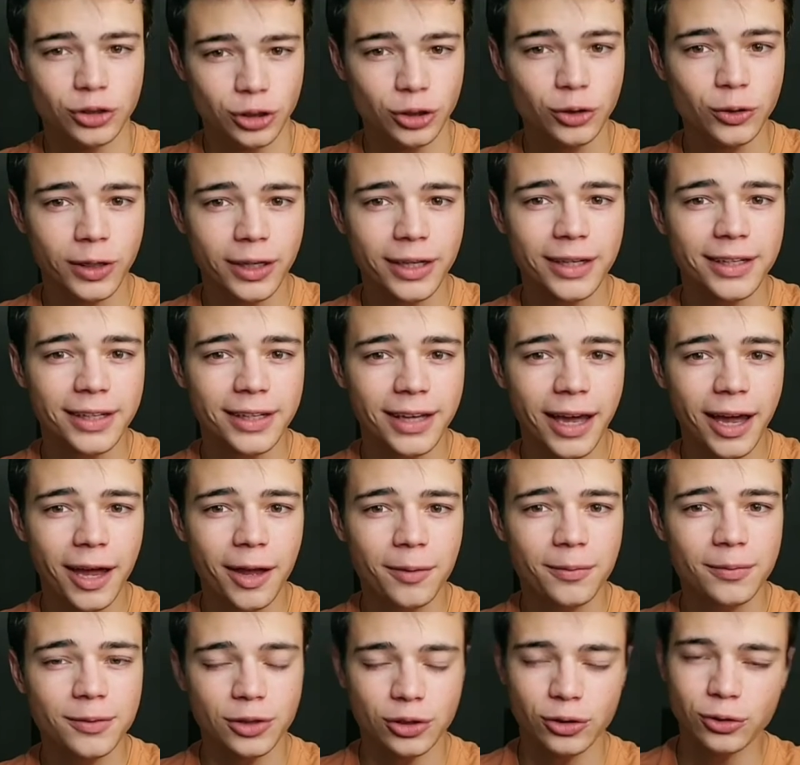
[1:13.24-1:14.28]
Do you get it
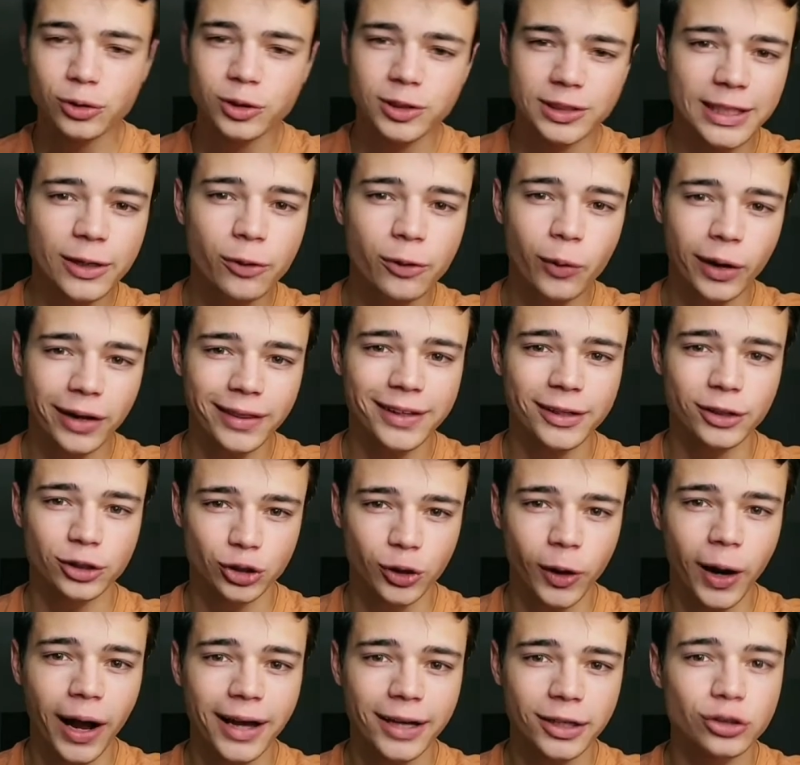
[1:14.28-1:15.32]
yet? Do you see what they're
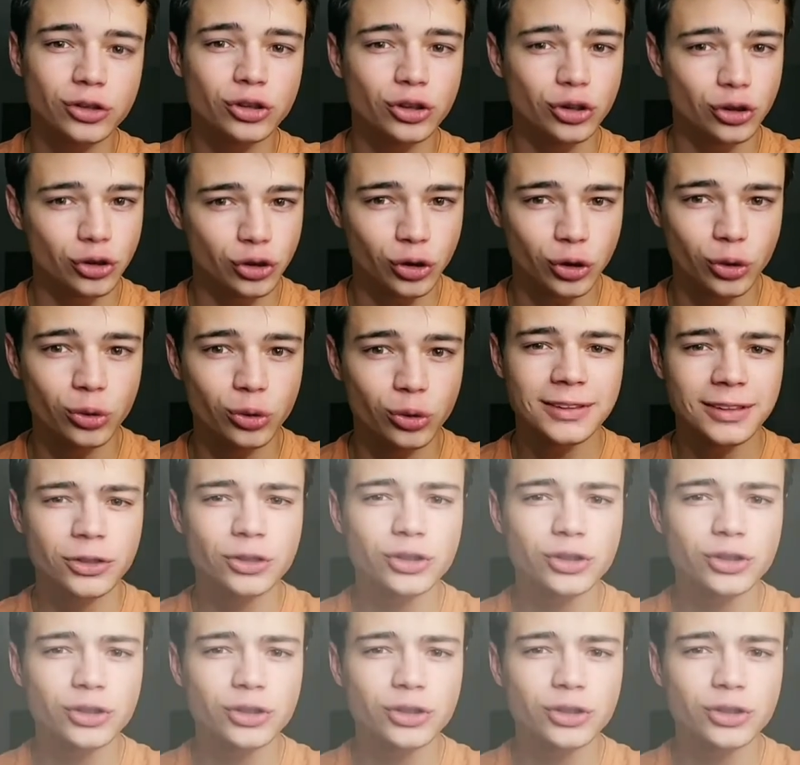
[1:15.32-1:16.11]
trying to do?